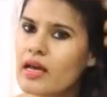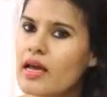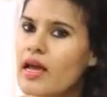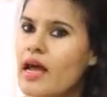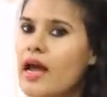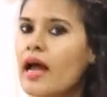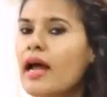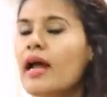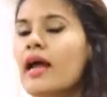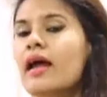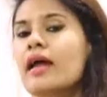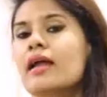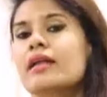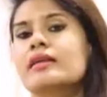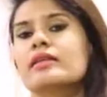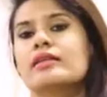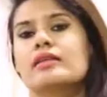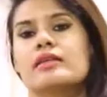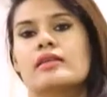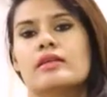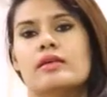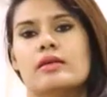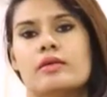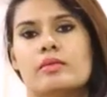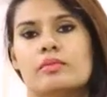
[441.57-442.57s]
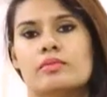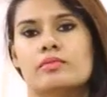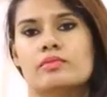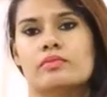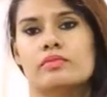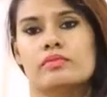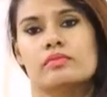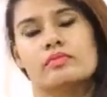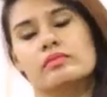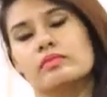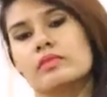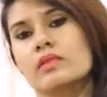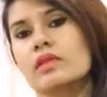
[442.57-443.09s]
And
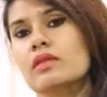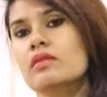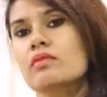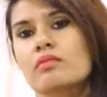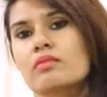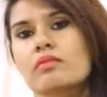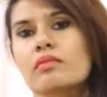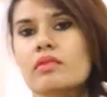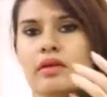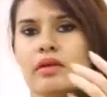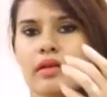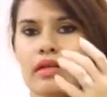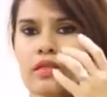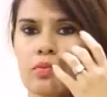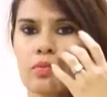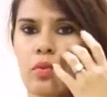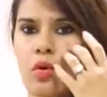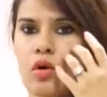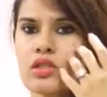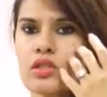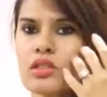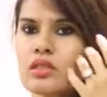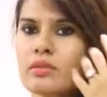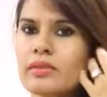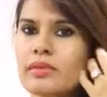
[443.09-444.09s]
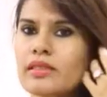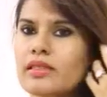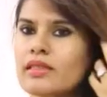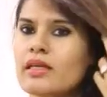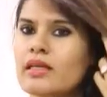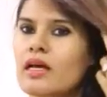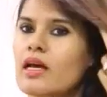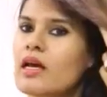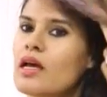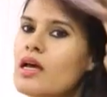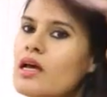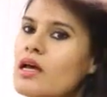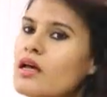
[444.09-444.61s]
responsibility,
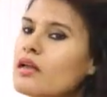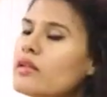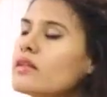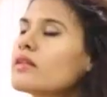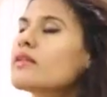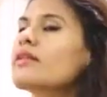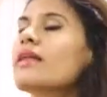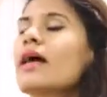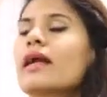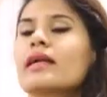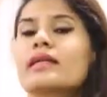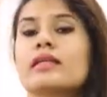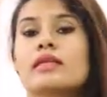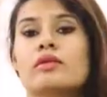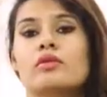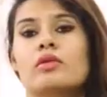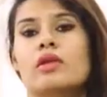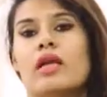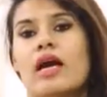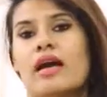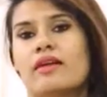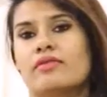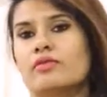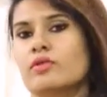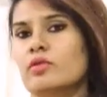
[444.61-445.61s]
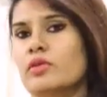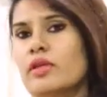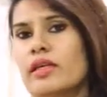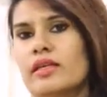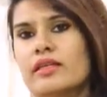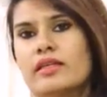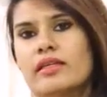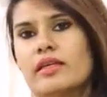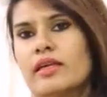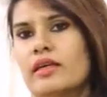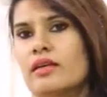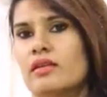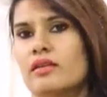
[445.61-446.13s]
that you will have to take
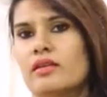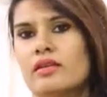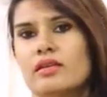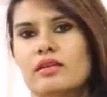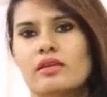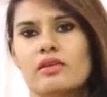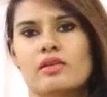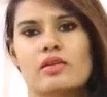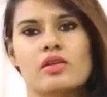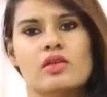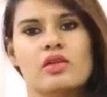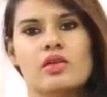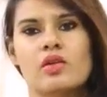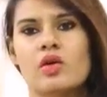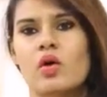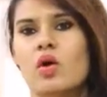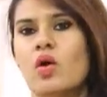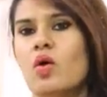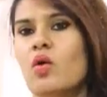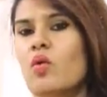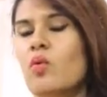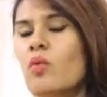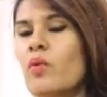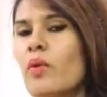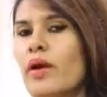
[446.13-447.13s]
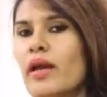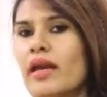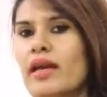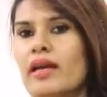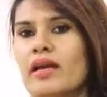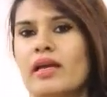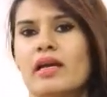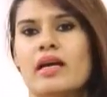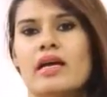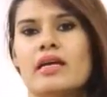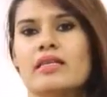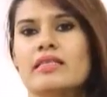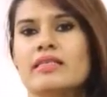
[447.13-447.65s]
care. No
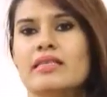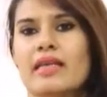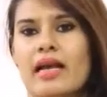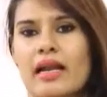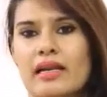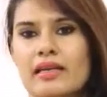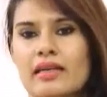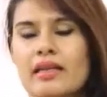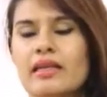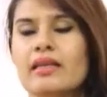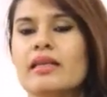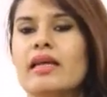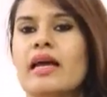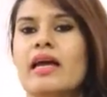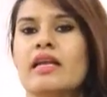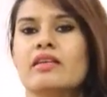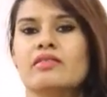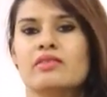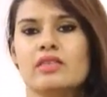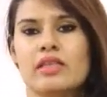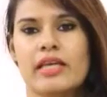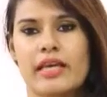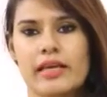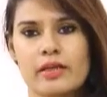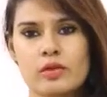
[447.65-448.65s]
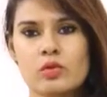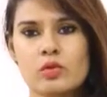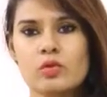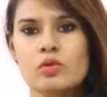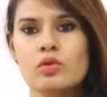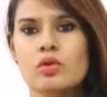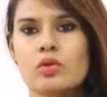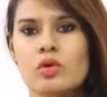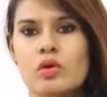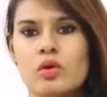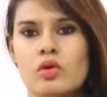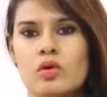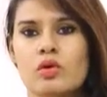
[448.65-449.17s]
way. Saturn and Ketu,
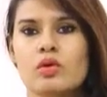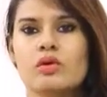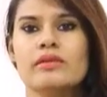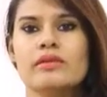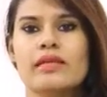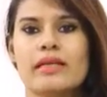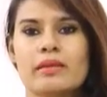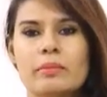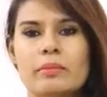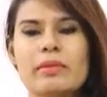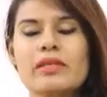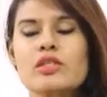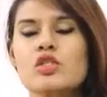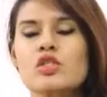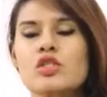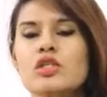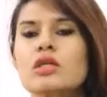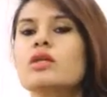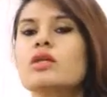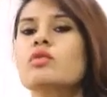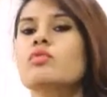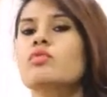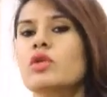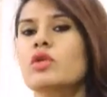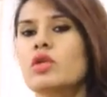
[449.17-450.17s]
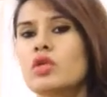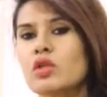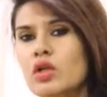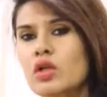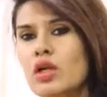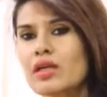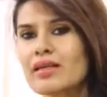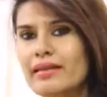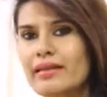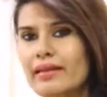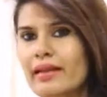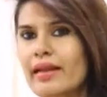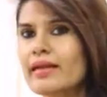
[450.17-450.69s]
that mixture will
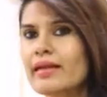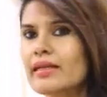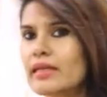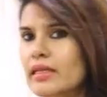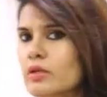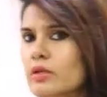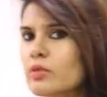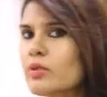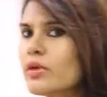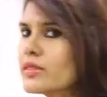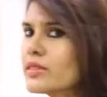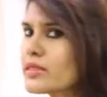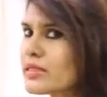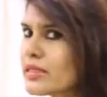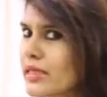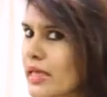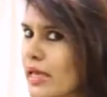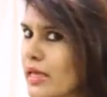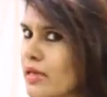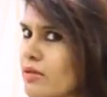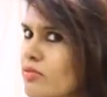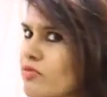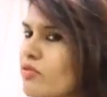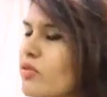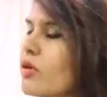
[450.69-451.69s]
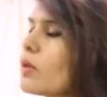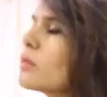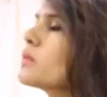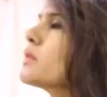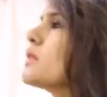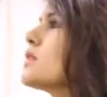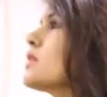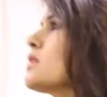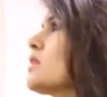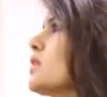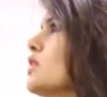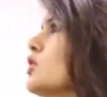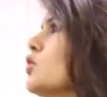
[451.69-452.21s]
not let you escape from
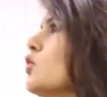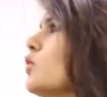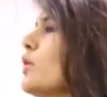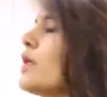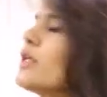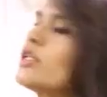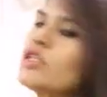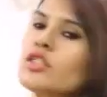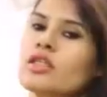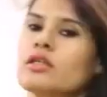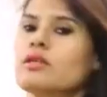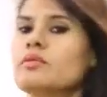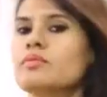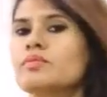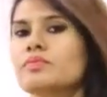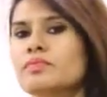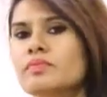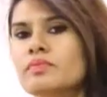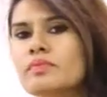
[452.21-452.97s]
this situation.